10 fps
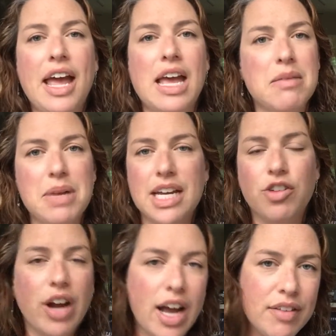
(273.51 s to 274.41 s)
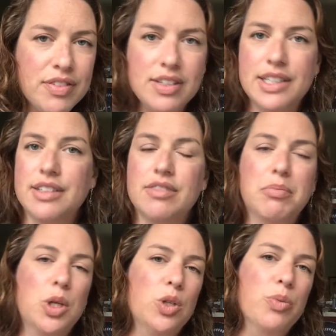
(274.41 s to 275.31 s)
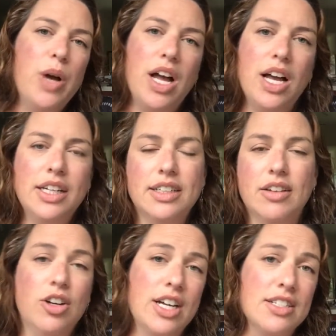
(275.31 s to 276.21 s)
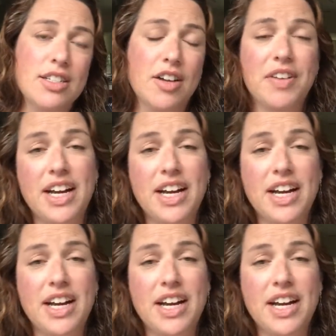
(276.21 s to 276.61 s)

handmade crafts and mulled wine and all kinds of stuff.